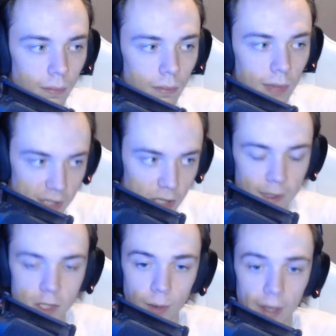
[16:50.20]
That's the
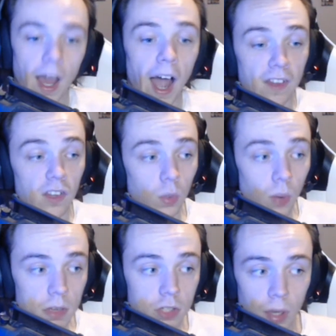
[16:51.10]
best way. I think the
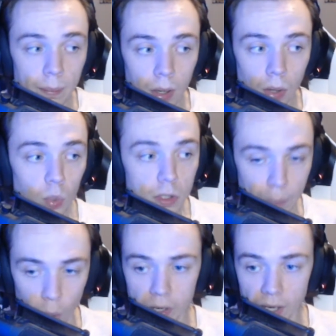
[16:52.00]
Women's Rumble was
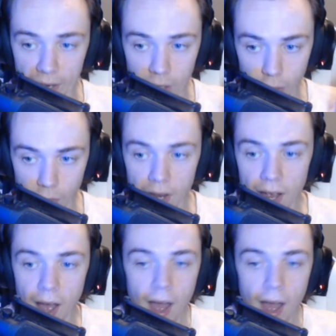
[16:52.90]
borderline great.